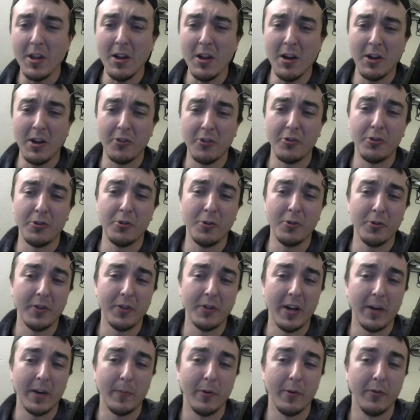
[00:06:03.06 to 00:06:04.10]
So Droll and
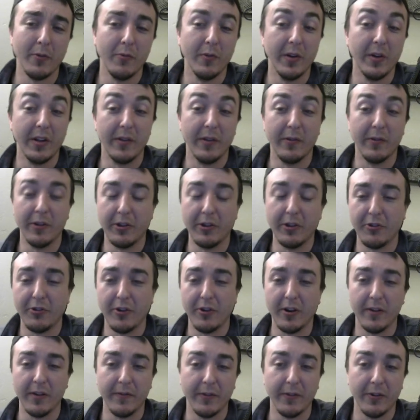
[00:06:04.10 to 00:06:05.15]
Lockbird really, really
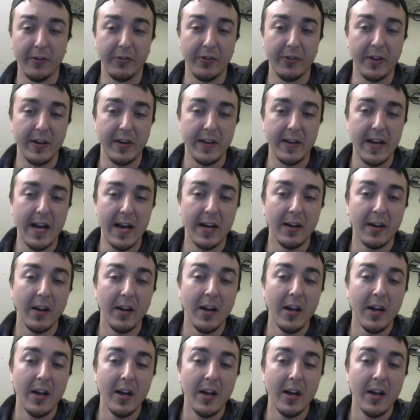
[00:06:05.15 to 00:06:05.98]
strong versus the deck.